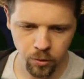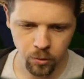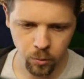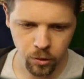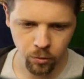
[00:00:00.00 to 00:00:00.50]

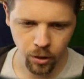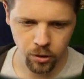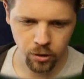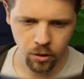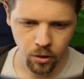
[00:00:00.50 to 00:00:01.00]
which
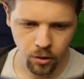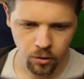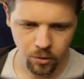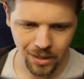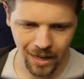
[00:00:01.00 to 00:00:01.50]
direction.
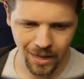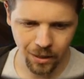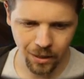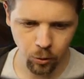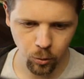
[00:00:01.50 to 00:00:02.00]
So that's kind of
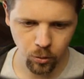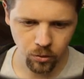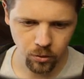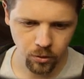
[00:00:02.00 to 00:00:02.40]
cool,